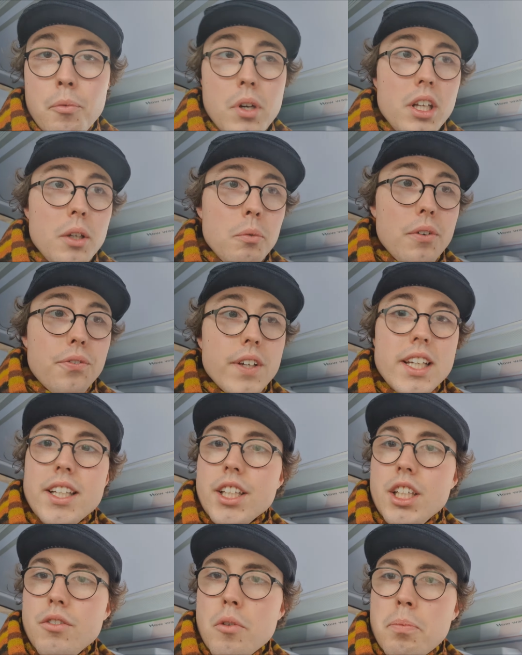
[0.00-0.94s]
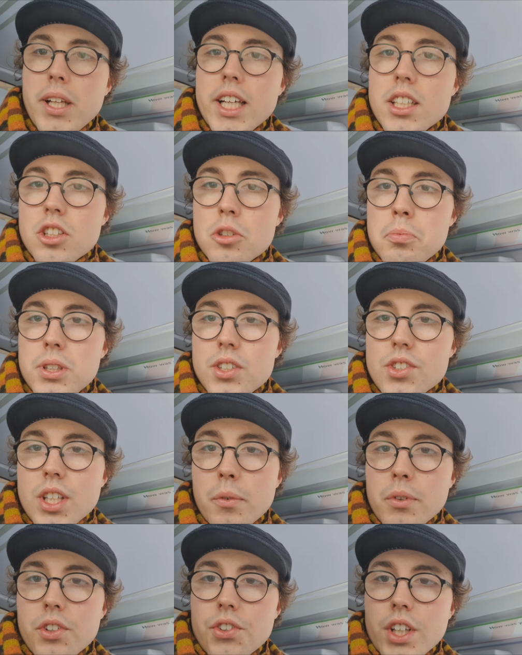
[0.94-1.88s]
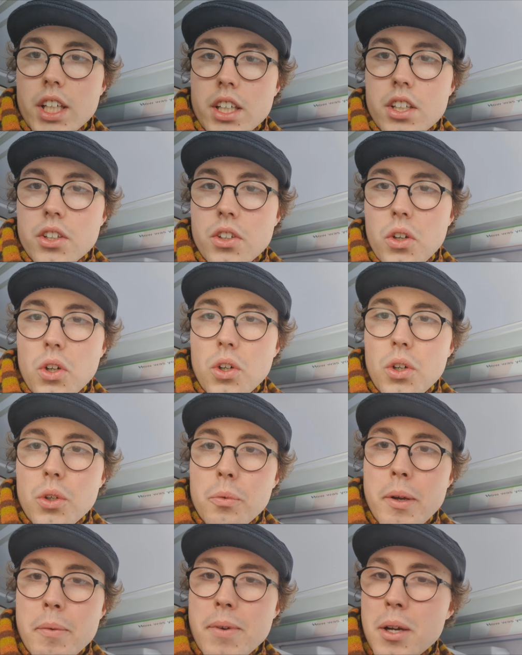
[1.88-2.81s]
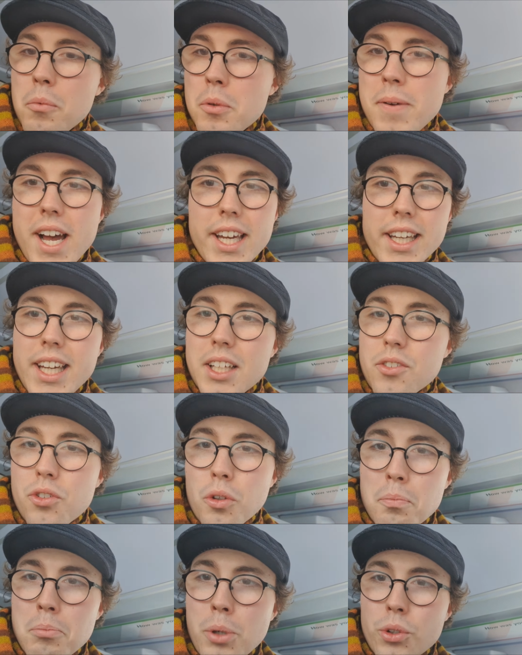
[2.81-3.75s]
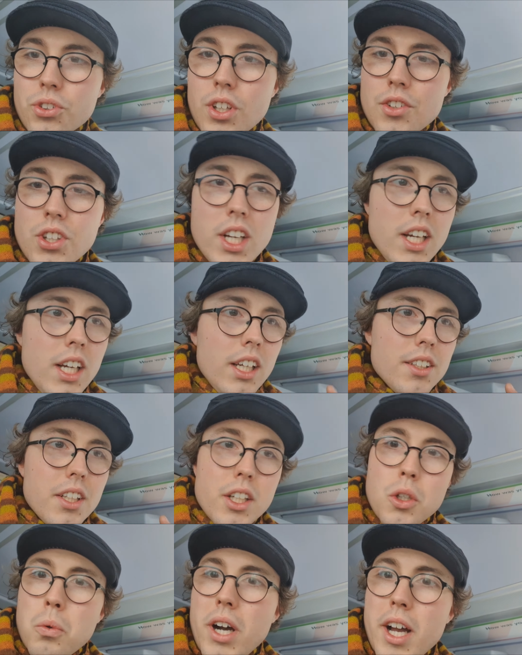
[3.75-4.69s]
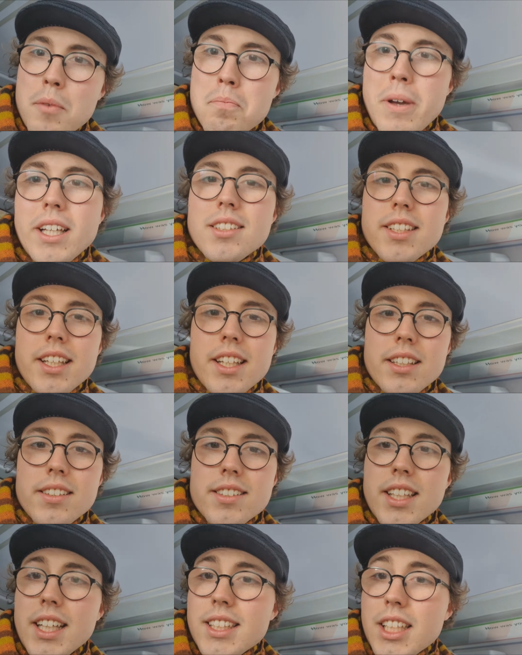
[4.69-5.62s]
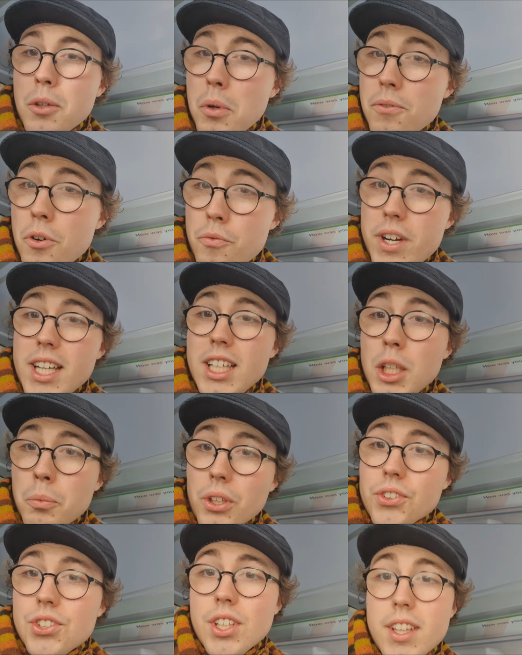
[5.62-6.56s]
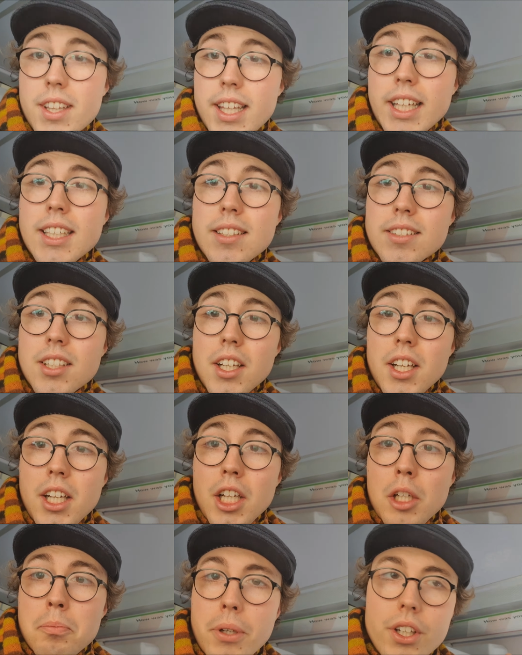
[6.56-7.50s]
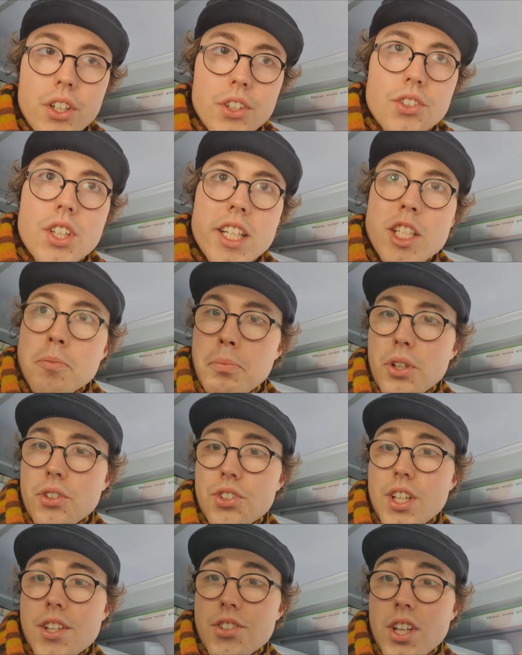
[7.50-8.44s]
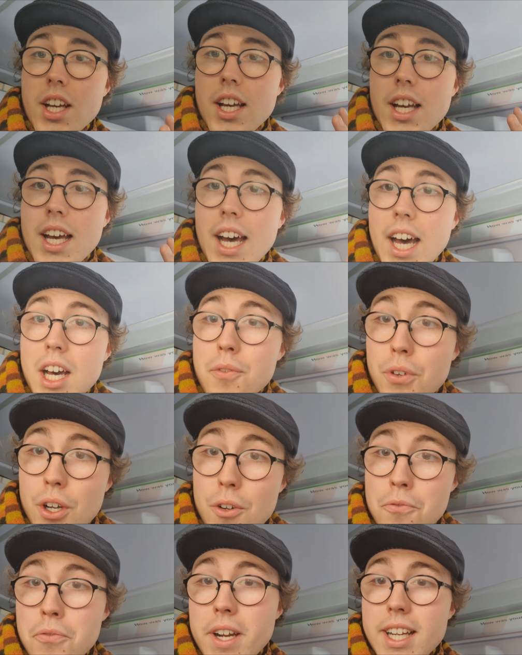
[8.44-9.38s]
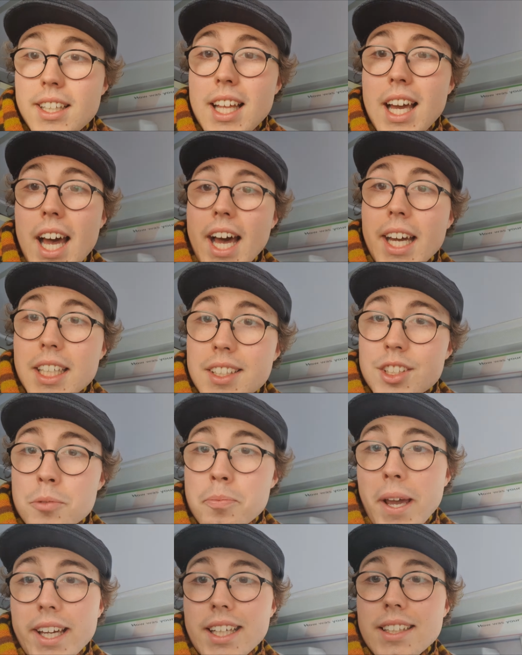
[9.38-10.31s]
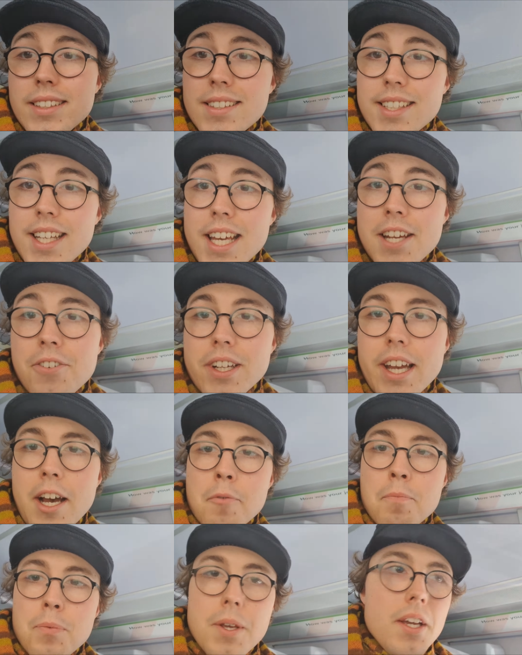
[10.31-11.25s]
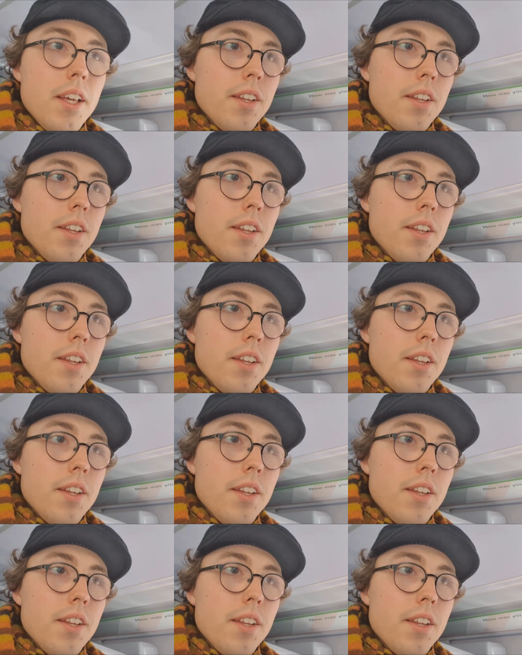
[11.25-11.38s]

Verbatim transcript: and when we were thinking of replacements I was thinking oh we might, we might get some buses that are quite basic inside however I really wanted these because these buses have a really high spec interior